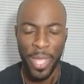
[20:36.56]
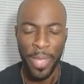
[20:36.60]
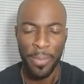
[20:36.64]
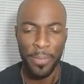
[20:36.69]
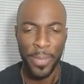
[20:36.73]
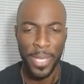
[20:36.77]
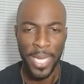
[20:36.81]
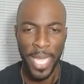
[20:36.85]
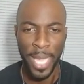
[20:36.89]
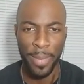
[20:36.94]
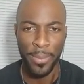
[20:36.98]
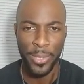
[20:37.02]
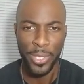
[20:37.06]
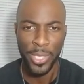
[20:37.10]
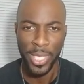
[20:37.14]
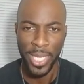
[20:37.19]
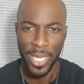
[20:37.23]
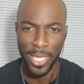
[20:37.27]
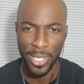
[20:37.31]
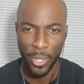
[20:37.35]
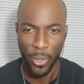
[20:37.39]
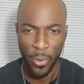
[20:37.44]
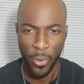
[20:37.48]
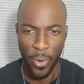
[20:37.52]
been able to
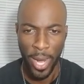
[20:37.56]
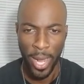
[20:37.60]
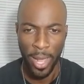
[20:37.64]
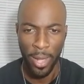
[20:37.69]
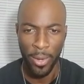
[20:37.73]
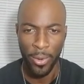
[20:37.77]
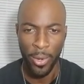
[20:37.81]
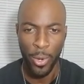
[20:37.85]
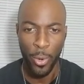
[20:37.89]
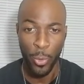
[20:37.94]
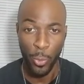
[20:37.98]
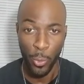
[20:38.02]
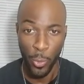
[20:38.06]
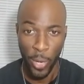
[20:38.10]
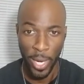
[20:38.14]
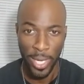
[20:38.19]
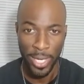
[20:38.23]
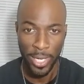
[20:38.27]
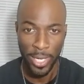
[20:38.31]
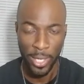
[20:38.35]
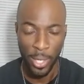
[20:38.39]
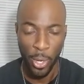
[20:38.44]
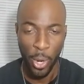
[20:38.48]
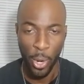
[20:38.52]
hit the ground
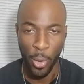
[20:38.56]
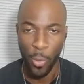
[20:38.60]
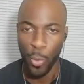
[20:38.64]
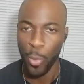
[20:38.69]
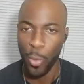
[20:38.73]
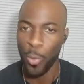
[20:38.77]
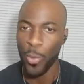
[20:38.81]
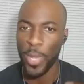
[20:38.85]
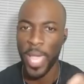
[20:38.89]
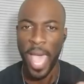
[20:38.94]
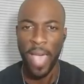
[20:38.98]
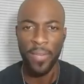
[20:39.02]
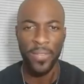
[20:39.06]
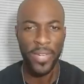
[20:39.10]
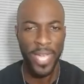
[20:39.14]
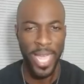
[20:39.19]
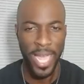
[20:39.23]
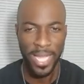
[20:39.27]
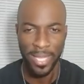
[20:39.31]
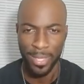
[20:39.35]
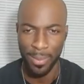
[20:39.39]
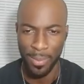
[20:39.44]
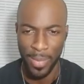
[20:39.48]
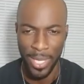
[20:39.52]
running on. Well, we haven't
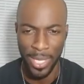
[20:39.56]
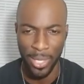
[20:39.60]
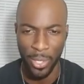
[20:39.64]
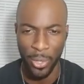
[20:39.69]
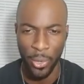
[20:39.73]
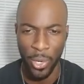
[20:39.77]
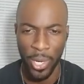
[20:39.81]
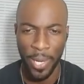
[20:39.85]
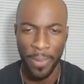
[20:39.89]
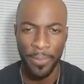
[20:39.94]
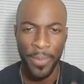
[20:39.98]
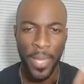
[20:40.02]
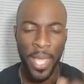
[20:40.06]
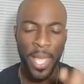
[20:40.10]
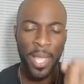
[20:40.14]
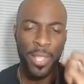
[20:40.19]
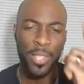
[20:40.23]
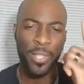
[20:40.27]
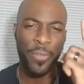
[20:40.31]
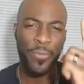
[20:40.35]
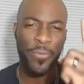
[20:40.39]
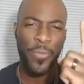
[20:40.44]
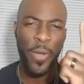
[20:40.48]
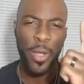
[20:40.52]
had the meet and greet.
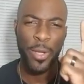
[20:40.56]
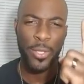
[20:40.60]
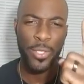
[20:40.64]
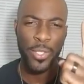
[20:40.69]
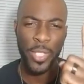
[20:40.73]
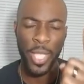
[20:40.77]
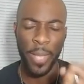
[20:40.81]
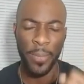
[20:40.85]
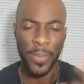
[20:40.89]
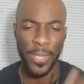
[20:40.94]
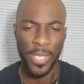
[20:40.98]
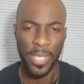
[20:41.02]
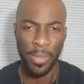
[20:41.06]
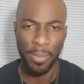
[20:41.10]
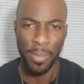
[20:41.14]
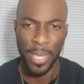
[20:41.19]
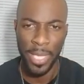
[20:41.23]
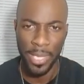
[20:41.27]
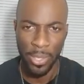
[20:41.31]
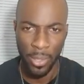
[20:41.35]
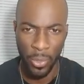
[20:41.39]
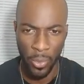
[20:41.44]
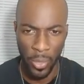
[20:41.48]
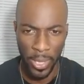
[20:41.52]
The first step is a
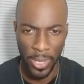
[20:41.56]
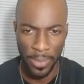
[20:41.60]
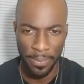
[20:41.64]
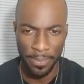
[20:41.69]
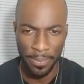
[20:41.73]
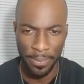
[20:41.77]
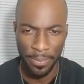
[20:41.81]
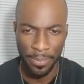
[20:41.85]
meet and greet.